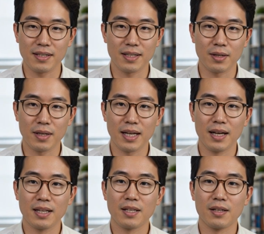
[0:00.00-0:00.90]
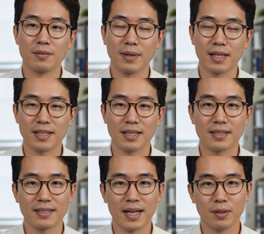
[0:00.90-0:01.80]
single AI cluster may contain
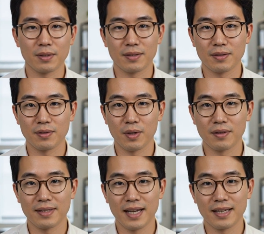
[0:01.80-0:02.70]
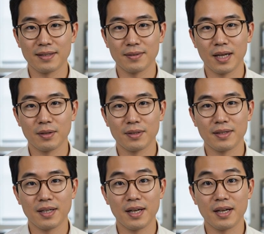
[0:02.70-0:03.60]
thousands or even tens of
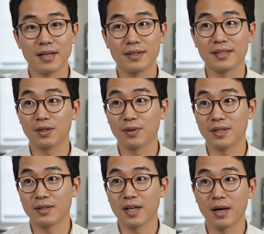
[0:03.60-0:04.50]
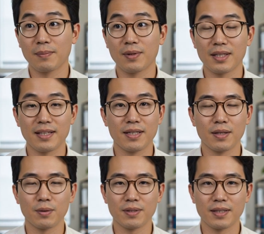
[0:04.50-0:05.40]
thousands of accelerators operating
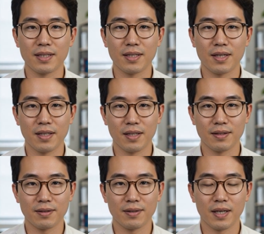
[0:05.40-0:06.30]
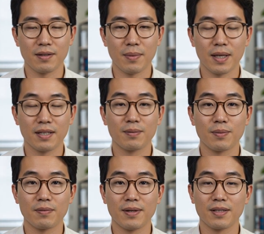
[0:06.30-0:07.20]
continuously. Even modest
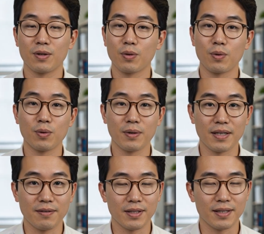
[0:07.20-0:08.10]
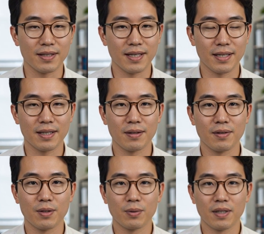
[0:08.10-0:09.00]
improvements in cooling efficiency at the
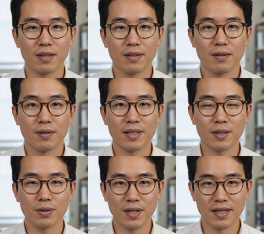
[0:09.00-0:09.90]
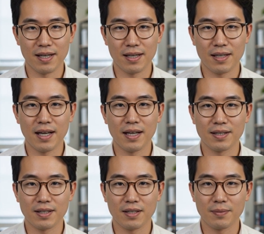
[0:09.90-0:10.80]
individual chip level can translate
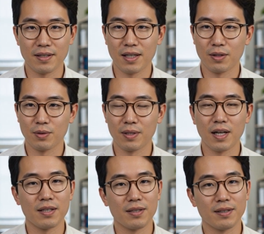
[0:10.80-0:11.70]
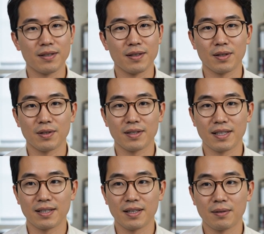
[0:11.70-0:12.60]
into substantial reductions in electricity
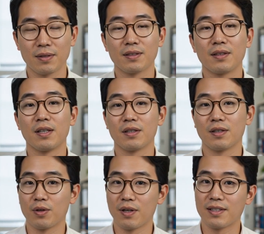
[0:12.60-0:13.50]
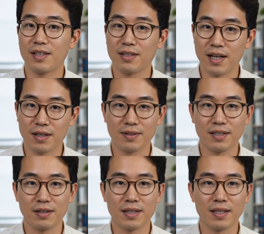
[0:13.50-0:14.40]
consumption across an entire
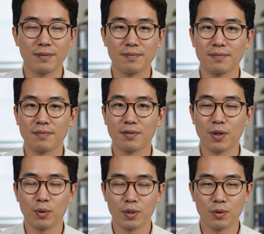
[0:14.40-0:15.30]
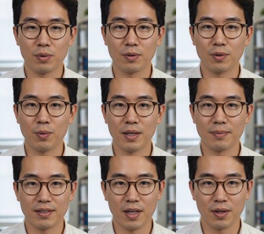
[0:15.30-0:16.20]
facility. Lower cooling
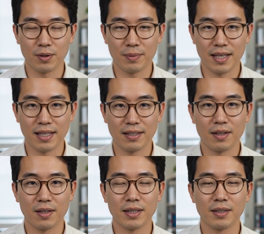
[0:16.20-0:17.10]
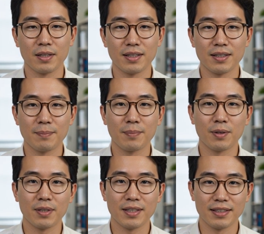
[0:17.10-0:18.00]
requirements also make it easier to increase
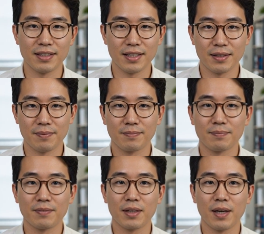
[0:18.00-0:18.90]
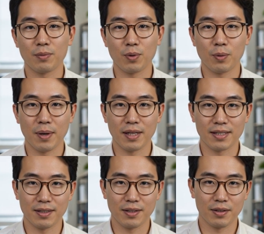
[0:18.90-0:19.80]
computing density, allowing more
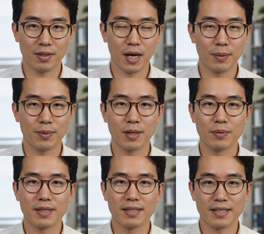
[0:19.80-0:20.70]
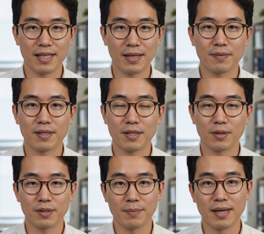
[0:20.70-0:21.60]
processors to operate within the same
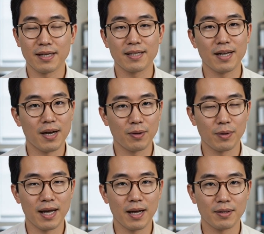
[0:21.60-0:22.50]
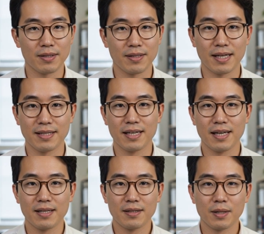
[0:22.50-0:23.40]
physical space without
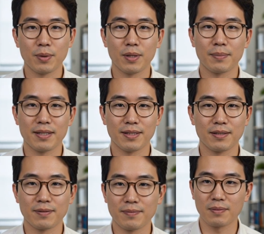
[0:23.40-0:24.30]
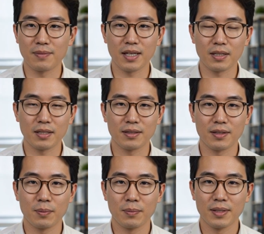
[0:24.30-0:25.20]
exceeding thermal limits. Better
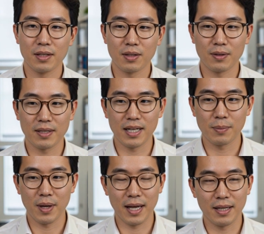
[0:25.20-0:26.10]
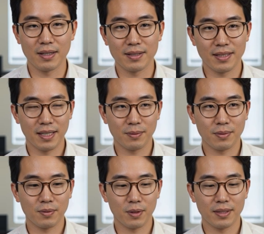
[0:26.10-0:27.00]
thermal materials enable higher sustained
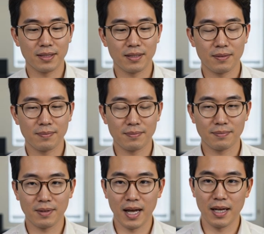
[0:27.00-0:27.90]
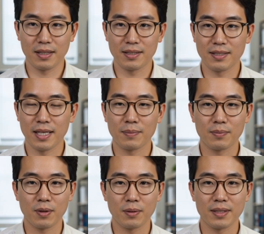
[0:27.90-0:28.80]
performance. Higher sustained
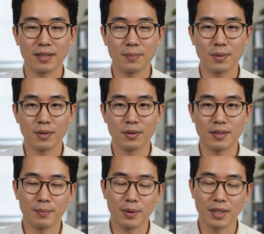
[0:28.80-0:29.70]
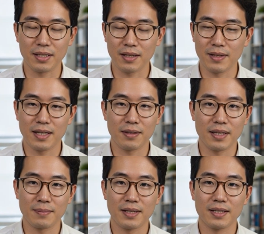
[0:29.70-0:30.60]
performance improves the productivity of
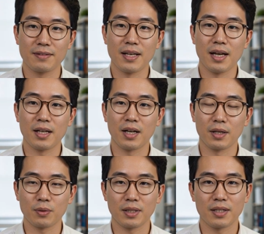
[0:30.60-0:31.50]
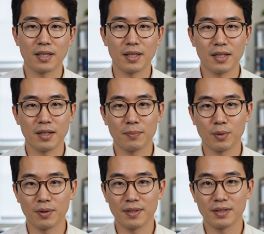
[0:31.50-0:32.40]
expensive AI hardware.
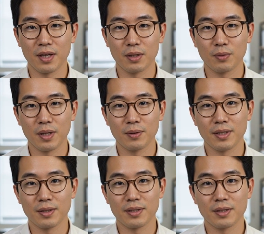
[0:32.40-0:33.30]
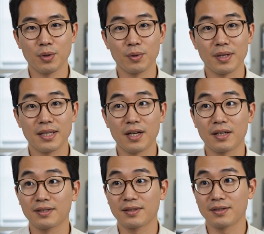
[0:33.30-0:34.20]
More efficient hardware reduces cooling
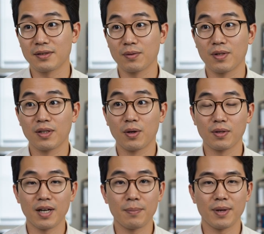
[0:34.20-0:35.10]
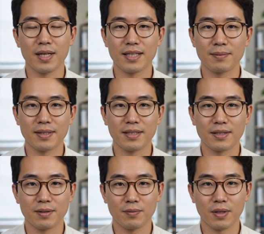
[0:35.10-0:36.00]
costs, which lowers operating
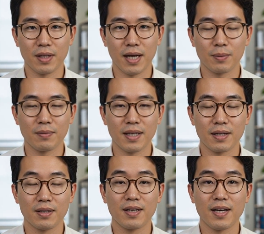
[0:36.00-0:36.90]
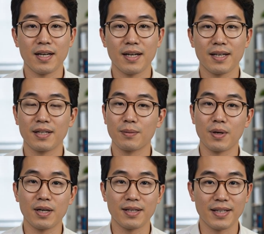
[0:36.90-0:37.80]
expenses for cloud providers and
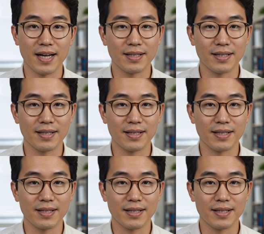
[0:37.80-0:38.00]
enterprise data